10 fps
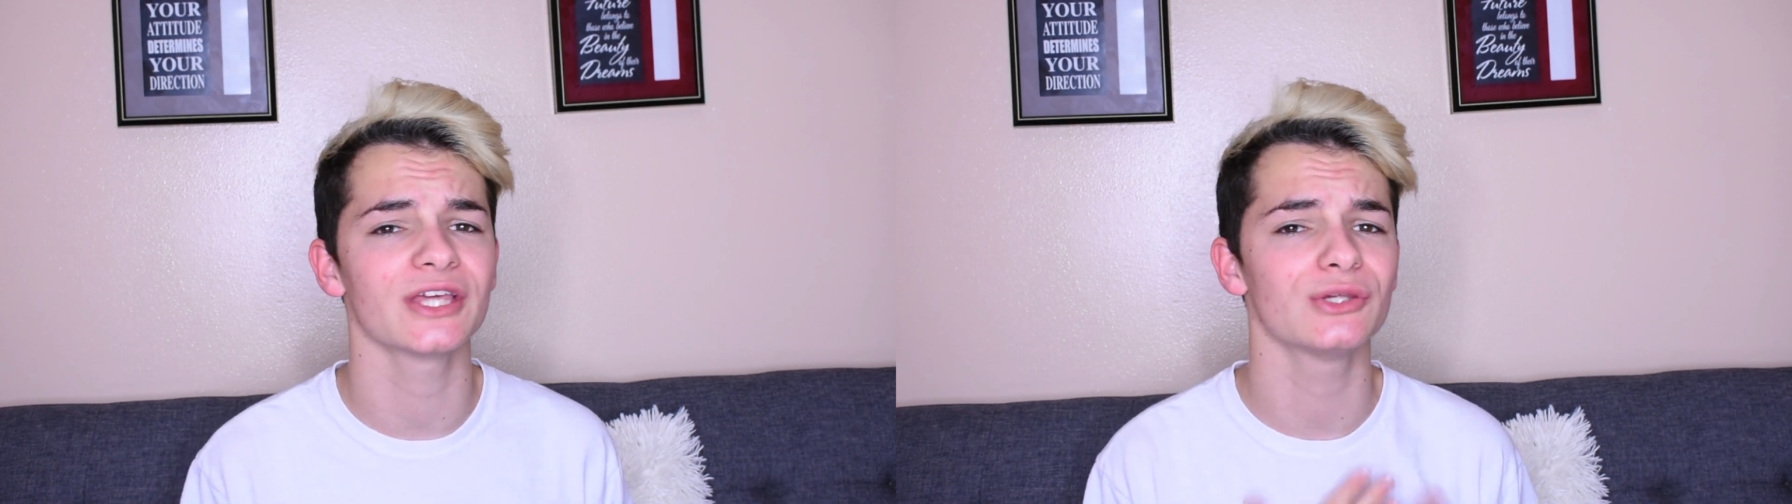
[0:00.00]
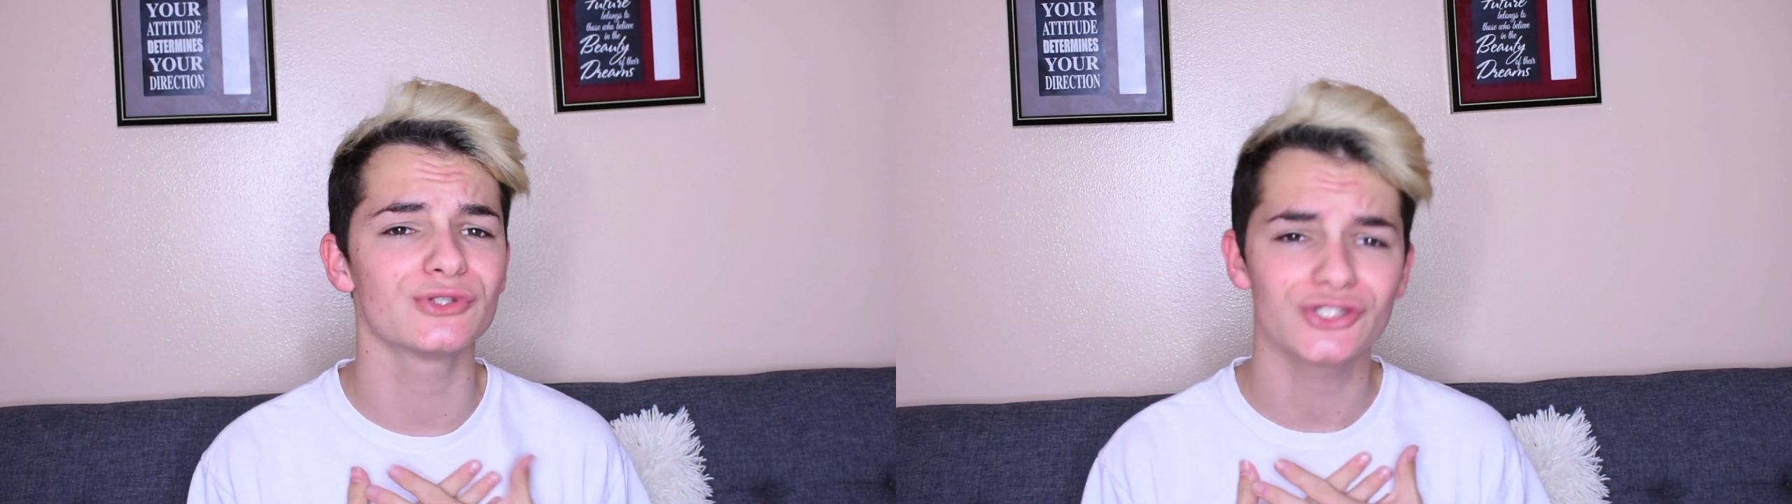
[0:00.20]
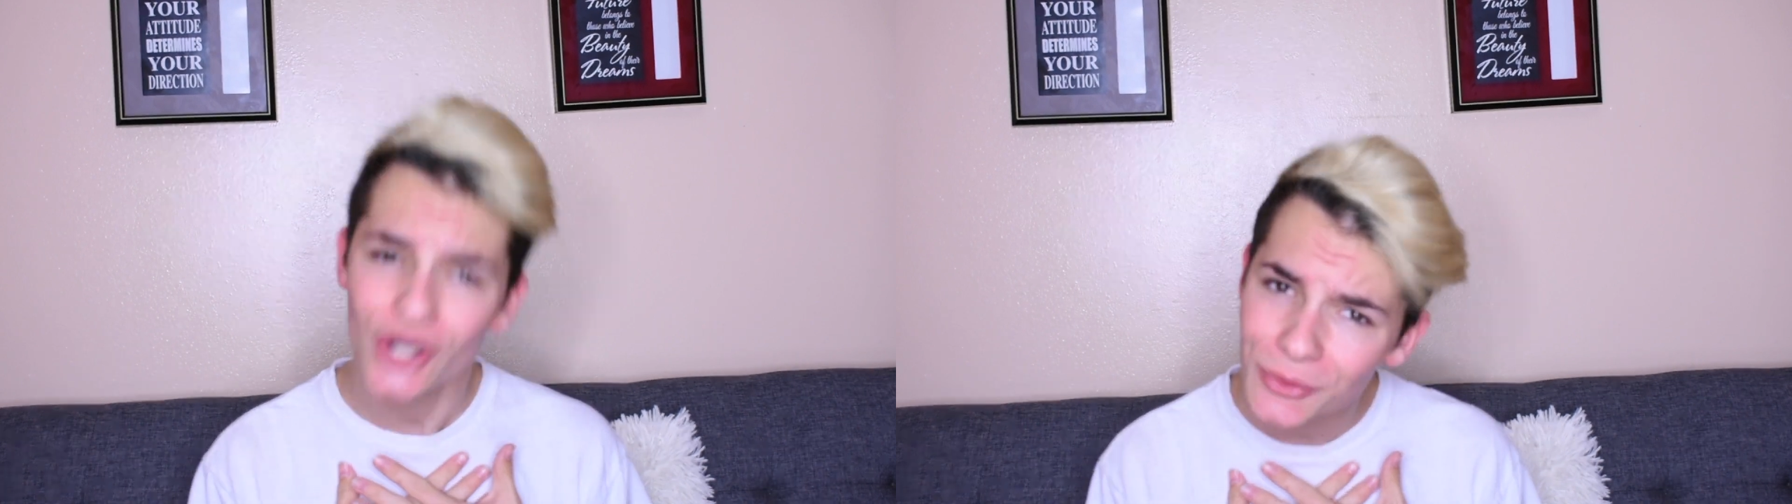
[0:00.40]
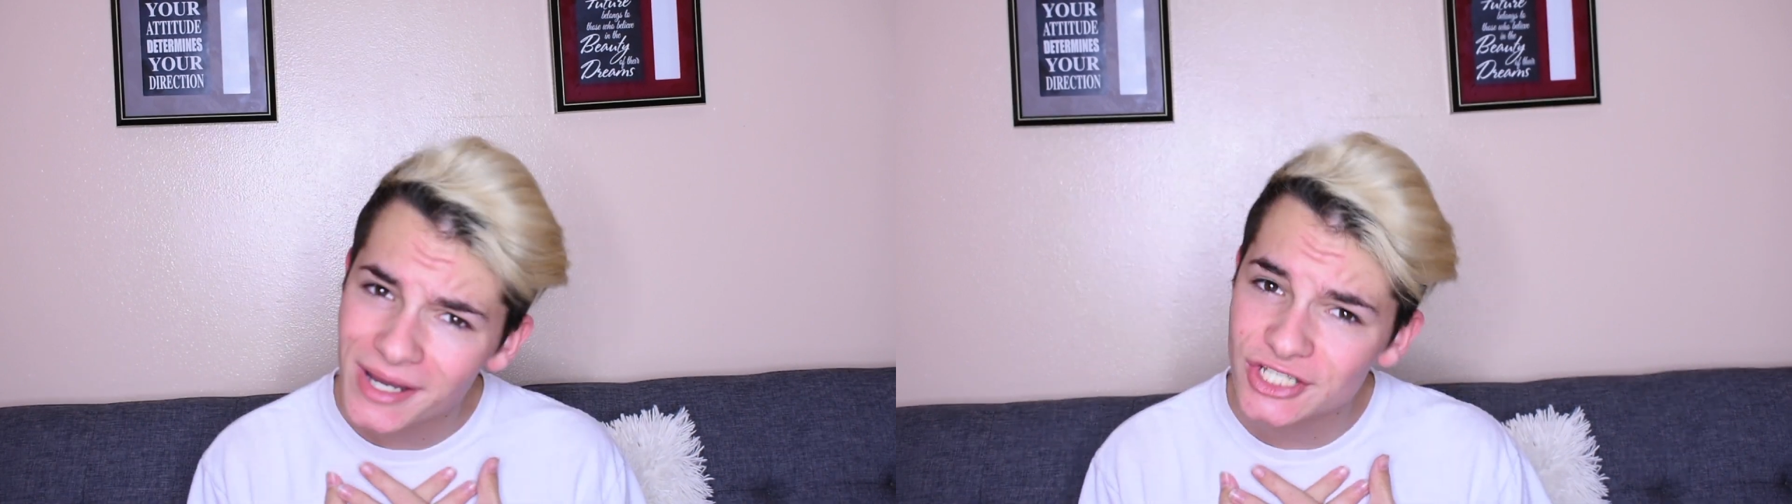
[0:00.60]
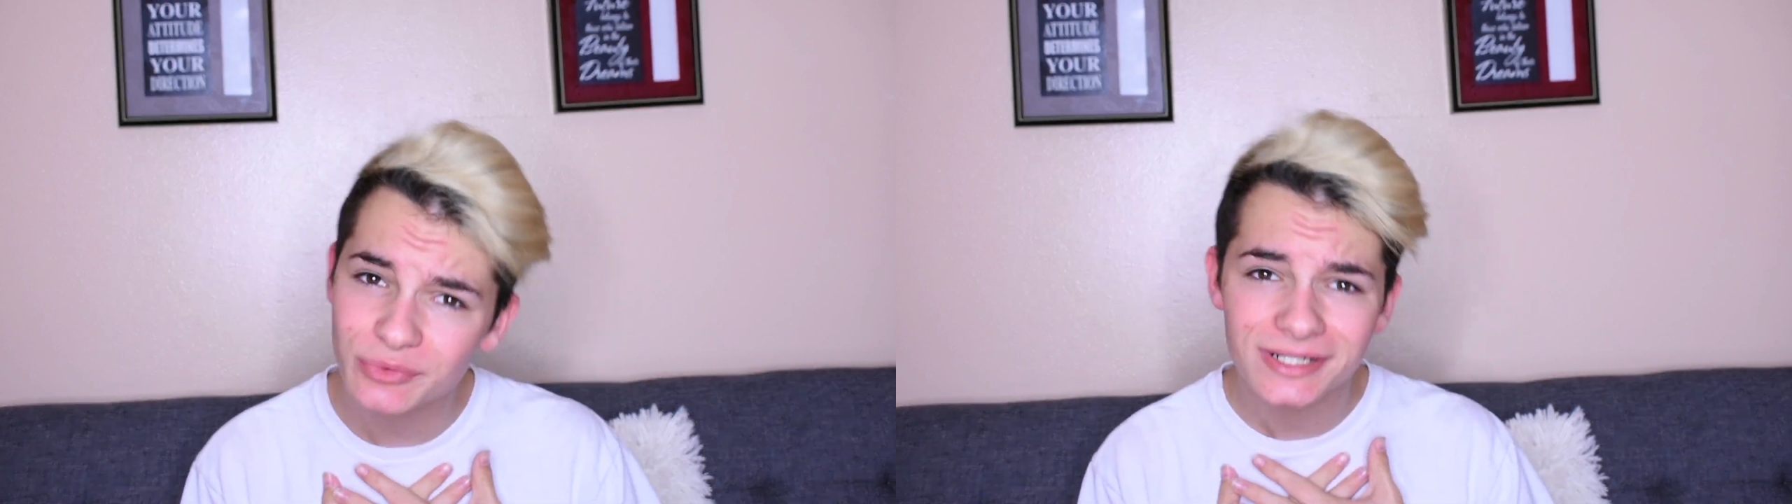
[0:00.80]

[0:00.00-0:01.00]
thank you so much.